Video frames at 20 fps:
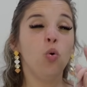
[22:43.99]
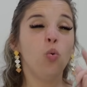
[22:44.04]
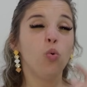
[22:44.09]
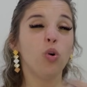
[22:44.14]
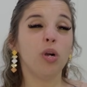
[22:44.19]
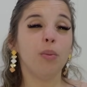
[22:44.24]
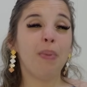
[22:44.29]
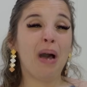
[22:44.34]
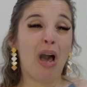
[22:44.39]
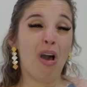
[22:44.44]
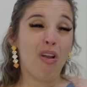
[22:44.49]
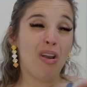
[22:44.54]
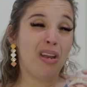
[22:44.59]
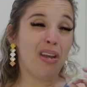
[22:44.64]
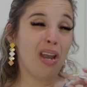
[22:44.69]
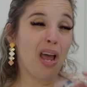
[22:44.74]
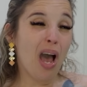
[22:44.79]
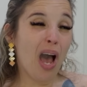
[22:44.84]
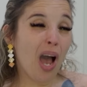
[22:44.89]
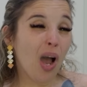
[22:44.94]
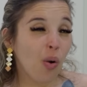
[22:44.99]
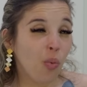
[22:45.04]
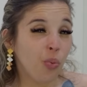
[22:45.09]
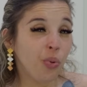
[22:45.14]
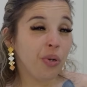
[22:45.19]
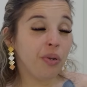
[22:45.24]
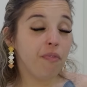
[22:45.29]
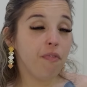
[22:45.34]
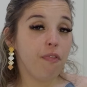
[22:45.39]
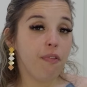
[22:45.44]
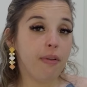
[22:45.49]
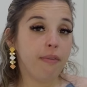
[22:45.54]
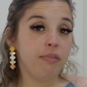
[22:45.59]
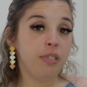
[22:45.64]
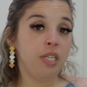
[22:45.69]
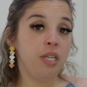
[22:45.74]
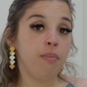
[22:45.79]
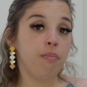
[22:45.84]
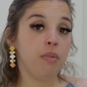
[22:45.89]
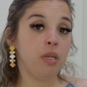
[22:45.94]
we're about an hour and
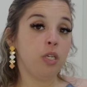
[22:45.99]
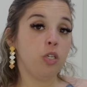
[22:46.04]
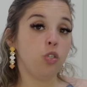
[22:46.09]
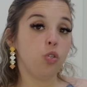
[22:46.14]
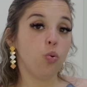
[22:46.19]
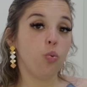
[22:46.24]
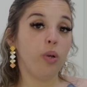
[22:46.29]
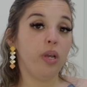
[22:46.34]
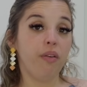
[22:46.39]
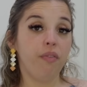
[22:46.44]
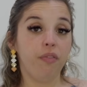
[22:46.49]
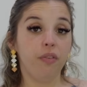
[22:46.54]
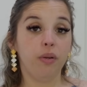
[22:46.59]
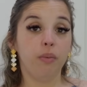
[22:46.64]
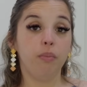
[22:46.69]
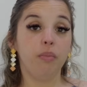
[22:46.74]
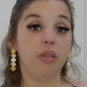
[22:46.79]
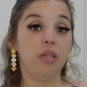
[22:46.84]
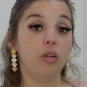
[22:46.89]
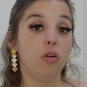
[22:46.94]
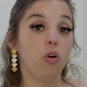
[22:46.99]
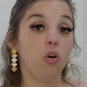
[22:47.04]
15 minutes away from the